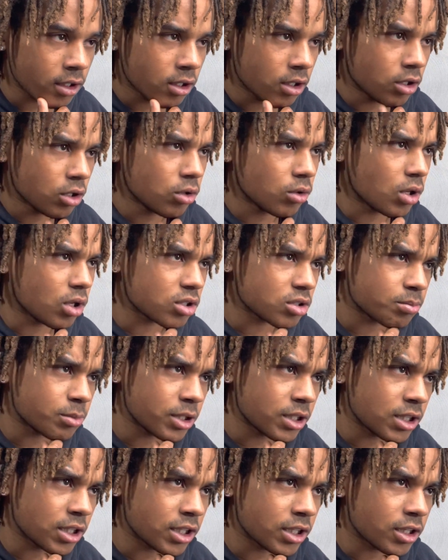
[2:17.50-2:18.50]
who else be
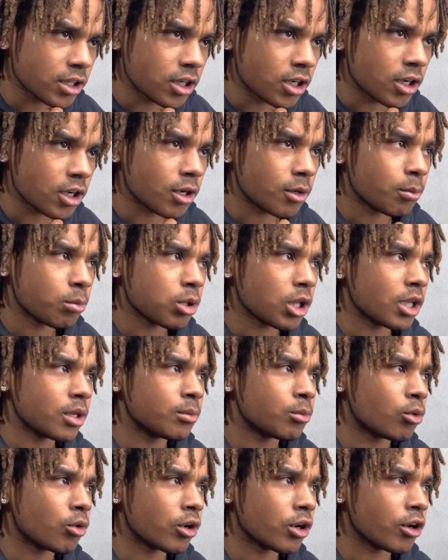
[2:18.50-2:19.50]
lit? Uh,
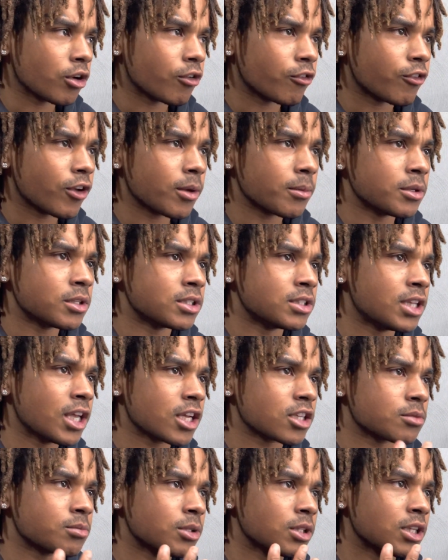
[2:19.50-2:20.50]
Playboy, uh, Famous
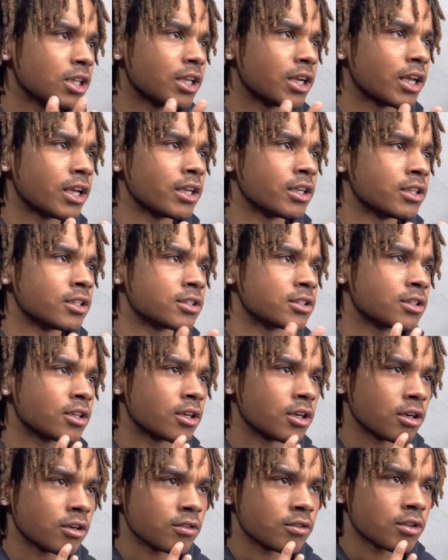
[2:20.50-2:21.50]
Dex be lit at his
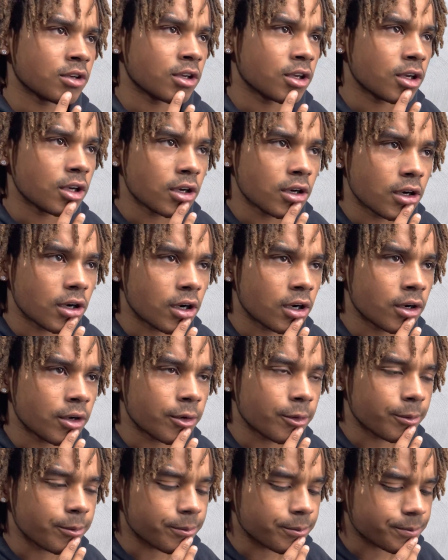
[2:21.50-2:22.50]
stuff.
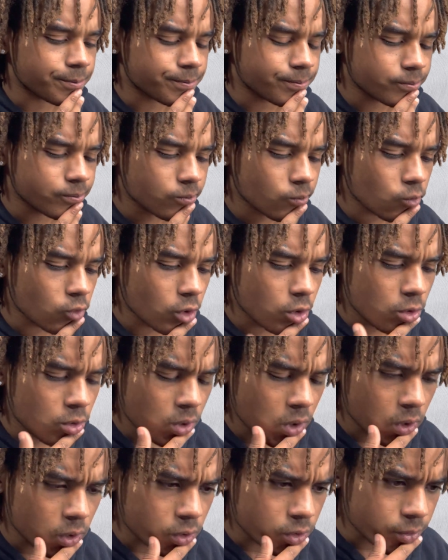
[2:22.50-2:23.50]
Um, who
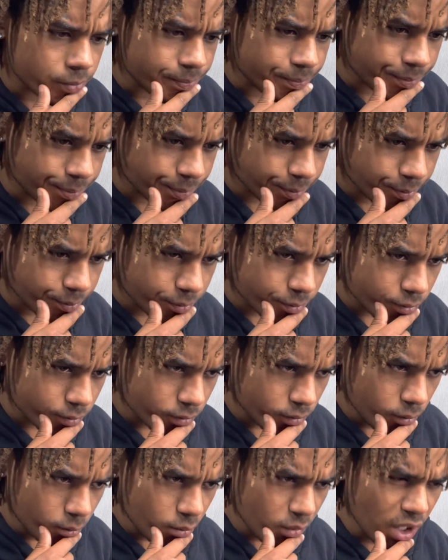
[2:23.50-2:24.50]
else?
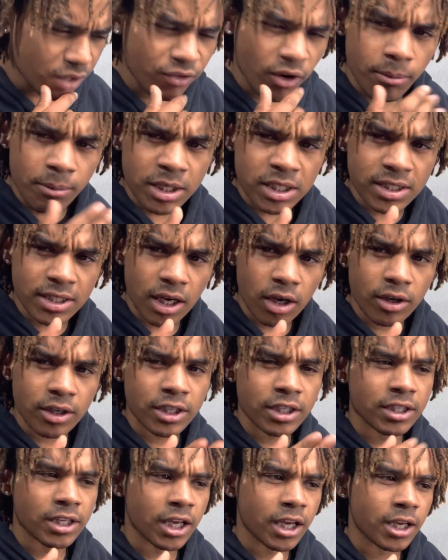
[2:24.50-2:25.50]
If I'm missing out
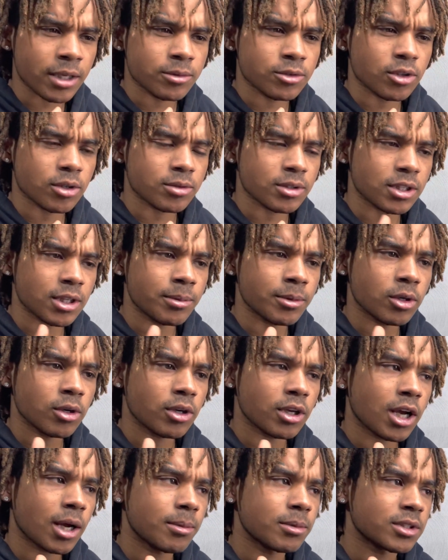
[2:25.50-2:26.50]
any names, you know what I'm saying, let me know in the
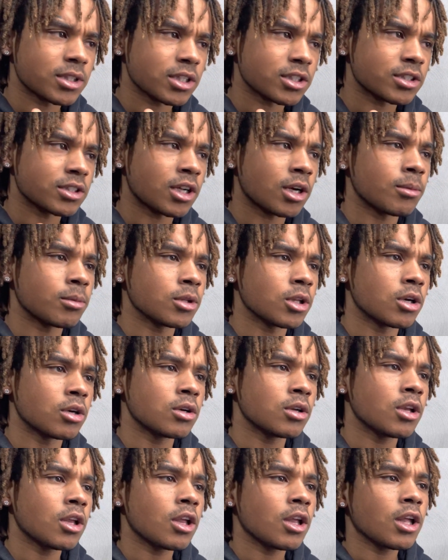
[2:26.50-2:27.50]
comment section down below.
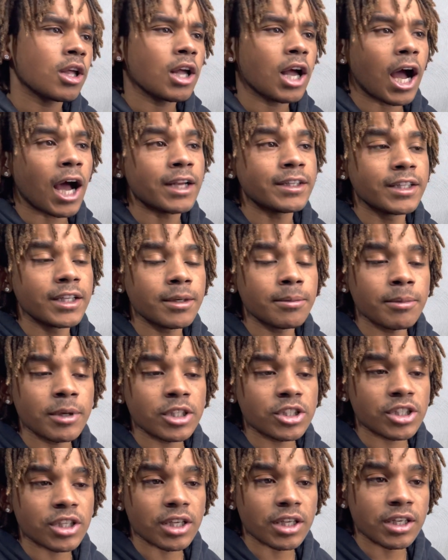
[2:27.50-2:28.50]
I didn't
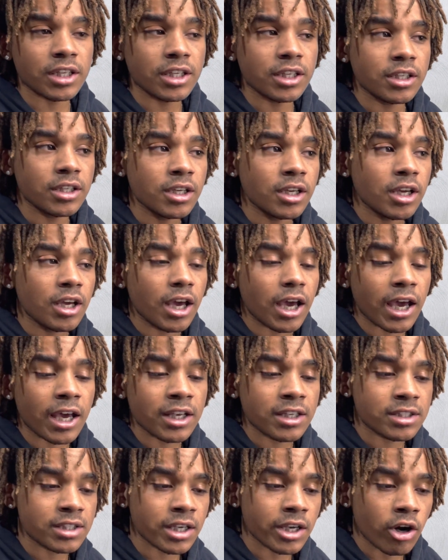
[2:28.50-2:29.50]
mention any
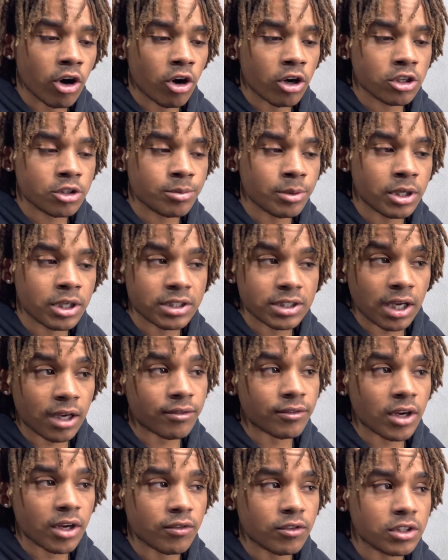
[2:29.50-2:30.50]
S A artists because I've
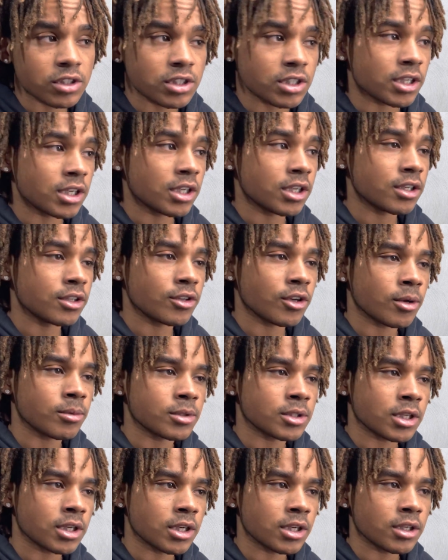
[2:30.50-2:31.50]
never seen, you know what I'm
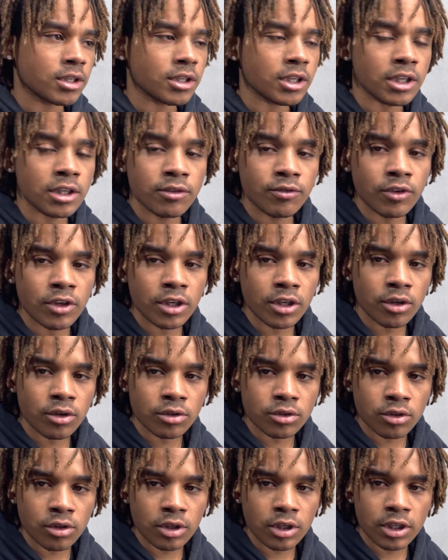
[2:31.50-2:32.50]
saying, any videos
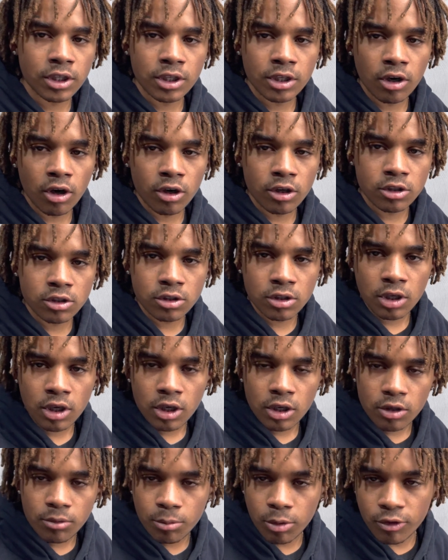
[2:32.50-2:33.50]
on any artists
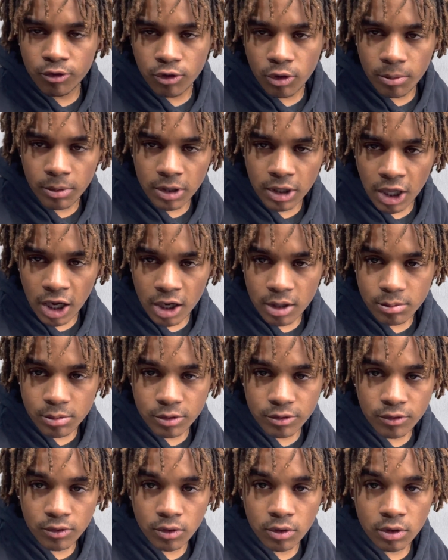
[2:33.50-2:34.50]
performing live
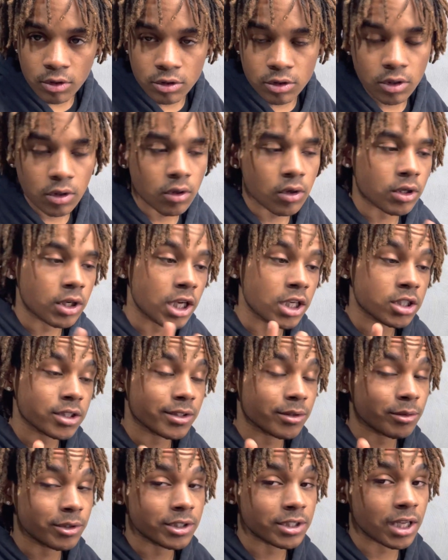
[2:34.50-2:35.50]
before. So that's the
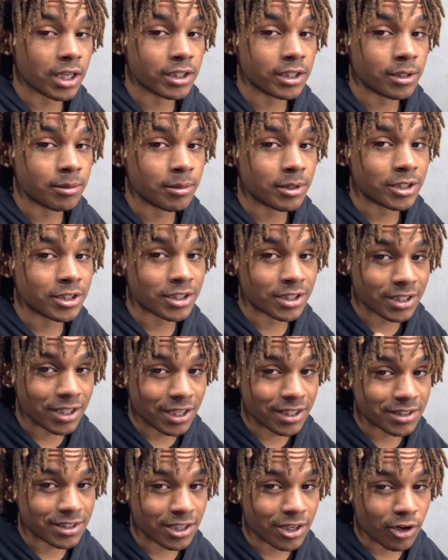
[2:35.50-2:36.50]
reason I didn't mention the
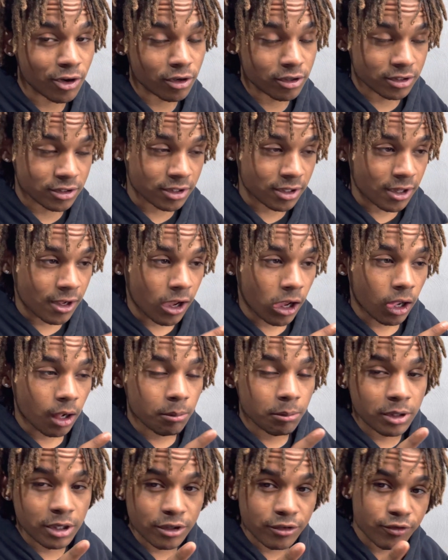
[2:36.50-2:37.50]
S A artists.
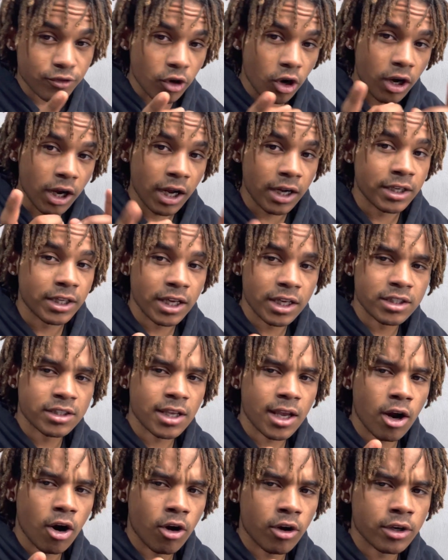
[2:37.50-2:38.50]
But if y'all got any S
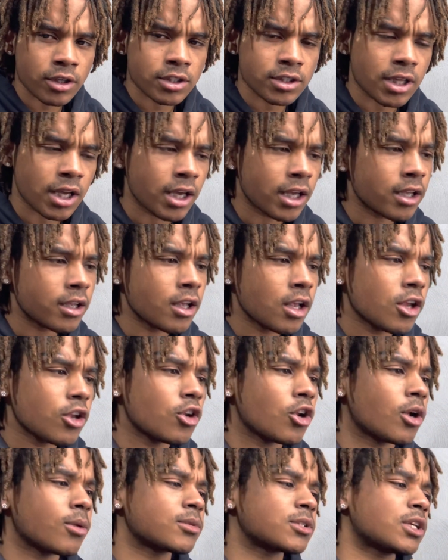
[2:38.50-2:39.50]
A artists that, you know
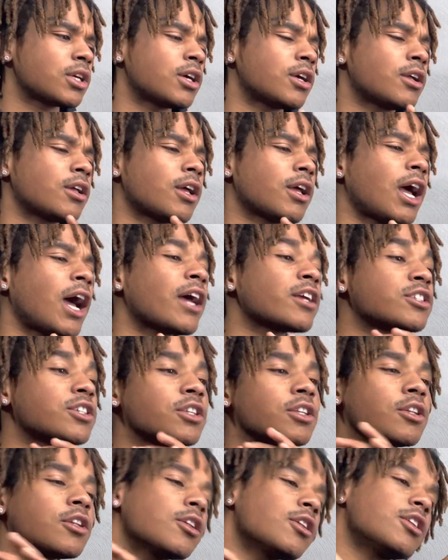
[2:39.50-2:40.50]
what I'm saying, actually,
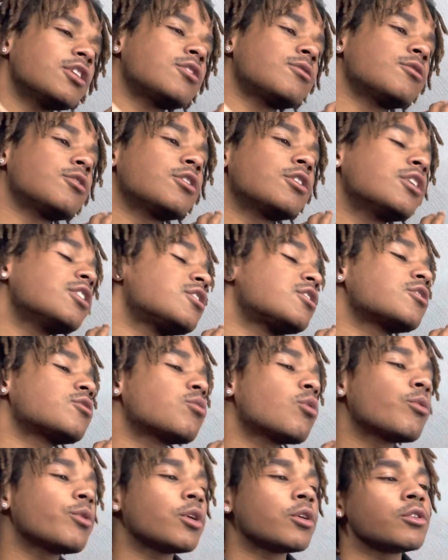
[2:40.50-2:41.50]
look, this, this is
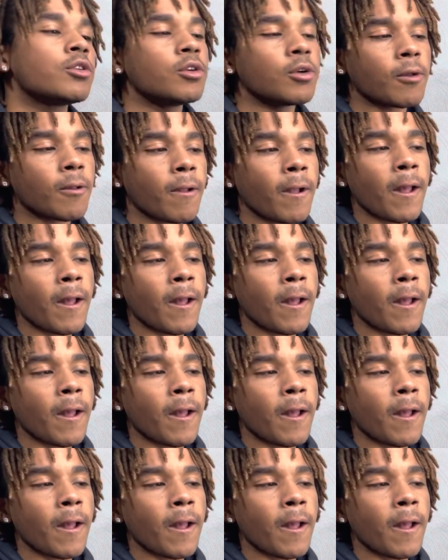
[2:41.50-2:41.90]
what we're going to do.